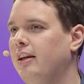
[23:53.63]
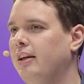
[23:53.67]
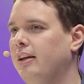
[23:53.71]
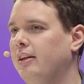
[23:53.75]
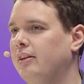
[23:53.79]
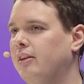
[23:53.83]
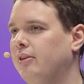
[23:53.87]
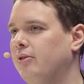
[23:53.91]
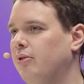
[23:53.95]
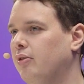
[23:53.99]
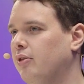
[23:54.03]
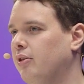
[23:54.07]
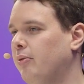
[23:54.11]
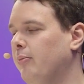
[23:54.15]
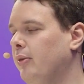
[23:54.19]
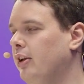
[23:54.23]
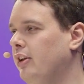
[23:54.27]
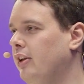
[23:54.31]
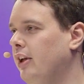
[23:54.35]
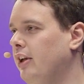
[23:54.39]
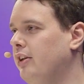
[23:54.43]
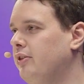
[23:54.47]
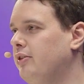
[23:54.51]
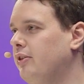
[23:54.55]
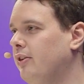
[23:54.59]
the
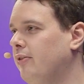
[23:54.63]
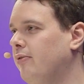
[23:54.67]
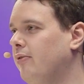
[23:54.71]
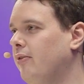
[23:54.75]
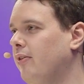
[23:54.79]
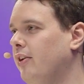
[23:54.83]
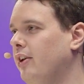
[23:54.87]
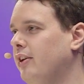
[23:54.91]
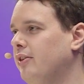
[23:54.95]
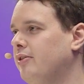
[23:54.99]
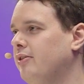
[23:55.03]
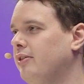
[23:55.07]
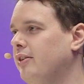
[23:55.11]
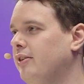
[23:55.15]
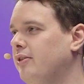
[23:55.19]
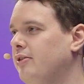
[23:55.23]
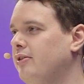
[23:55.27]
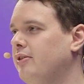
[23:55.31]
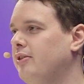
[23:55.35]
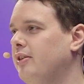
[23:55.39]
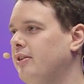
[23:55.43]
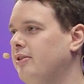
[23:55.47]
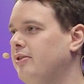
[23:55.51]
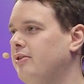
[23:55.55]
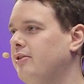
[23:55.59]
documentation, for
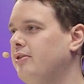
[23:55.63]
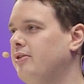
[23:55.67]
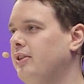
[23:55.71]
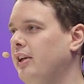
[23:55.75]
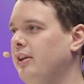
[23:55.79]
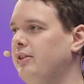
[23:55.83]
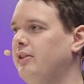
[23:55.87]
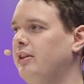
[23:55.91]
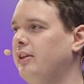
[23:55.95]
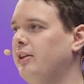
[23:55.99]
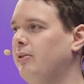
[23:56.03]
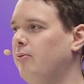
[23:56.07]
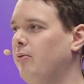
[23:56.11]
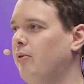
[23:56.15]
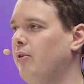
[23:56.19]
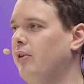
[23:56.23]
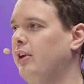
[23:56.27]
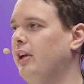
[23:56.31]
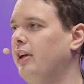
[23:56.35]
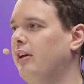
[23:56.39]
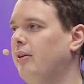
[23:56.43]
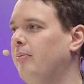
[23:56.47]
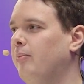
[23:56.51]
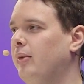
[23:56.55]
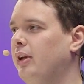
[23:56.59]
instance, just changing the
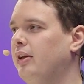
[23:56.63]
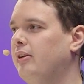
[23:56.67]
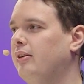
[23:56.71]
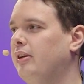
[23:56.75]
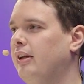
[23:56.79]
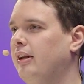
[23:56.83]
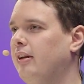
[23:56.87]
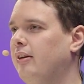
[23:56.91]
wording a bit.